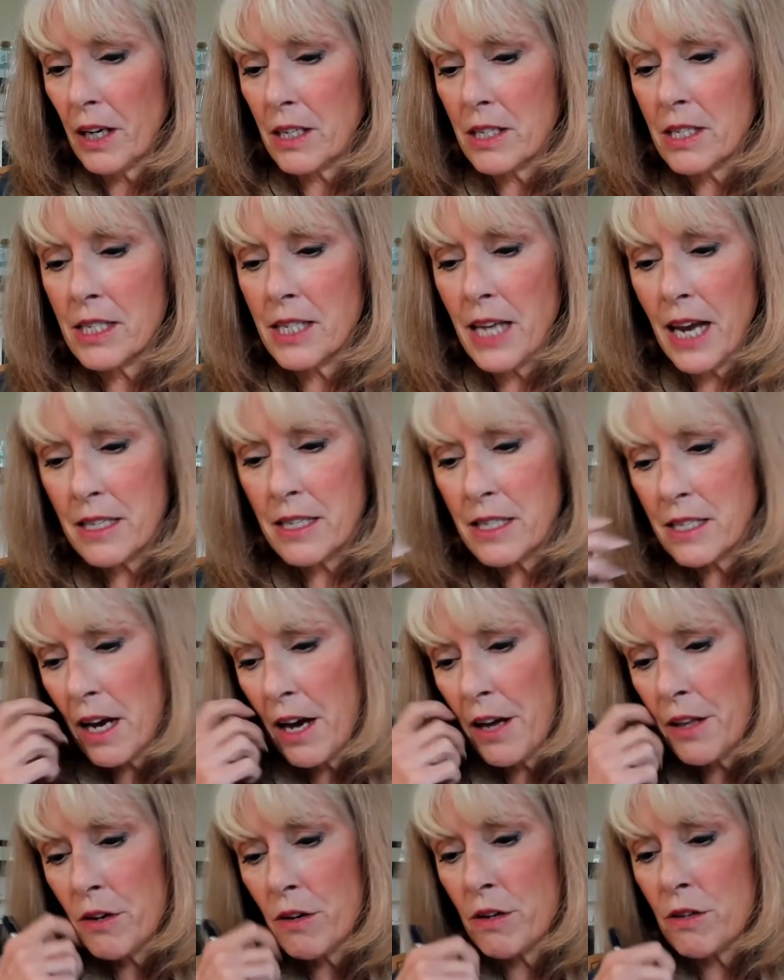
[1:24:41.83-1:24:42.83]
assess
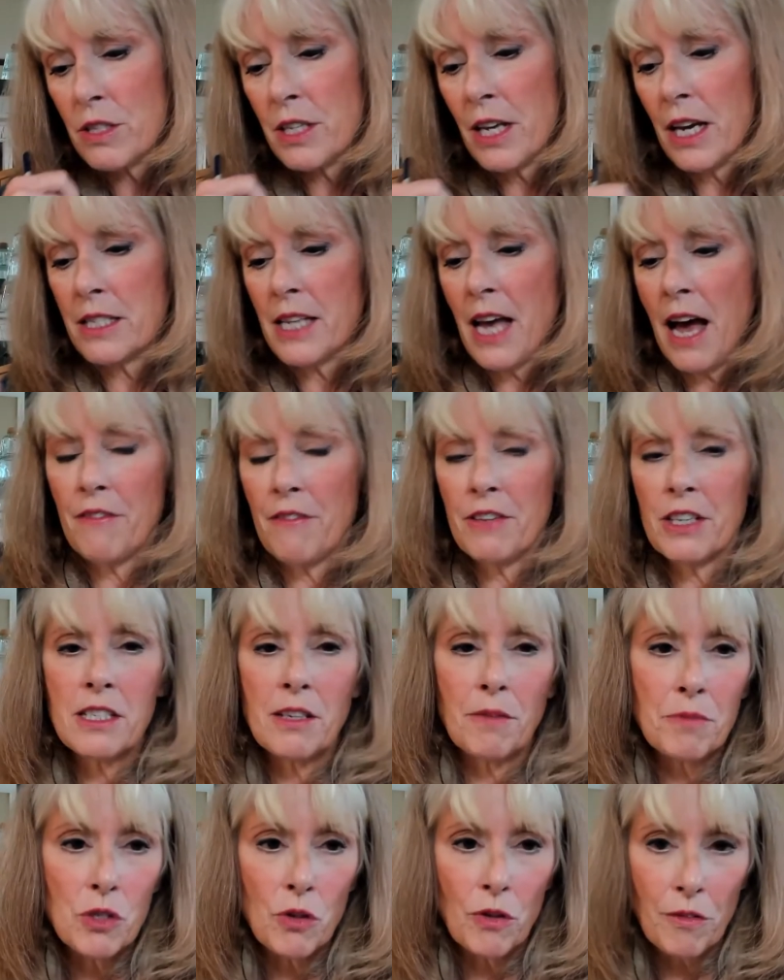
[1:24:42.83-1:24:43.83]
others as having
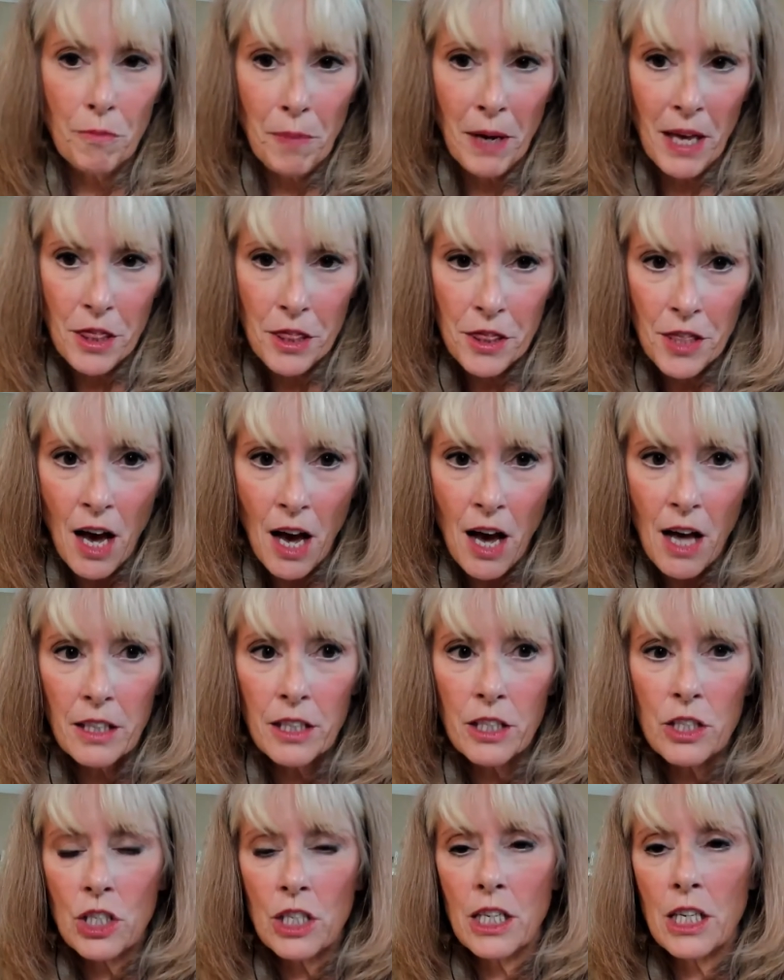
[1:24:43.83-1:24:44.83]
some sort of
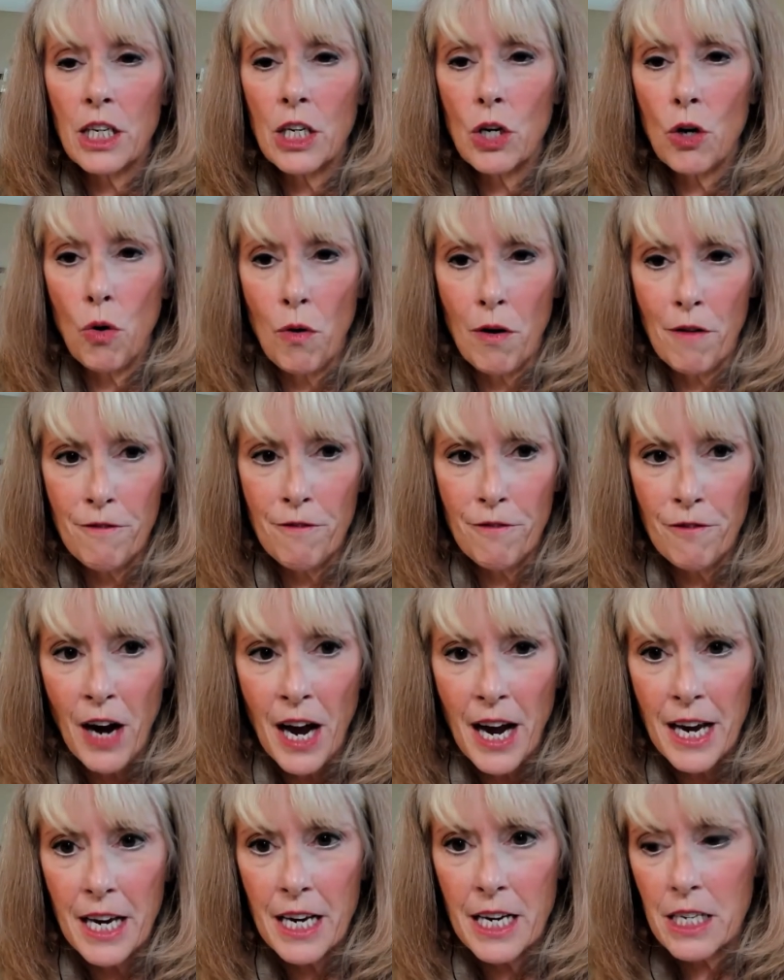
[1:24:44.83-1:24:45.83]
pathology or
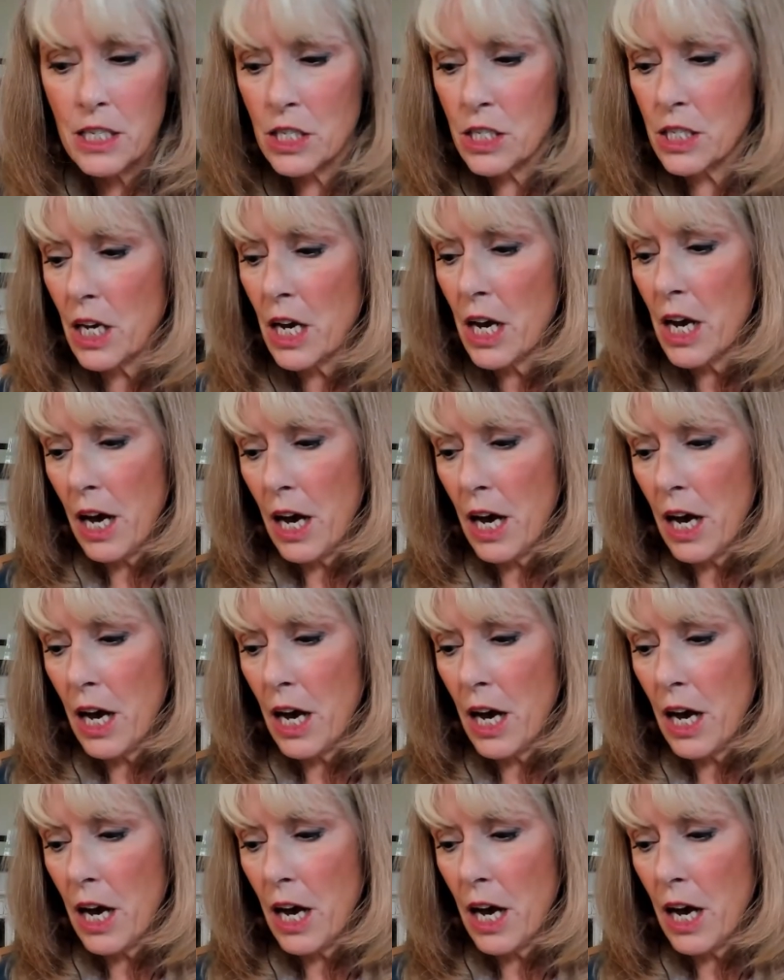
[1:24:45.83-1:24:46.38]
vice.